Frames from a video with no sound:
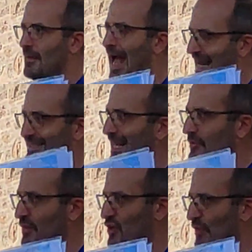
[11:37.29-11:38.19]

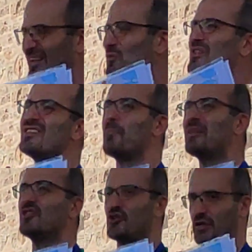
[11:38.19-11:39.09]
Alexander the Great, which is a
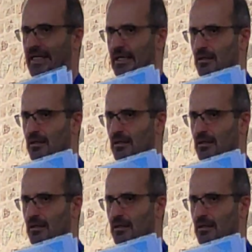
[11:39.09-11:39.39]
bit tricky.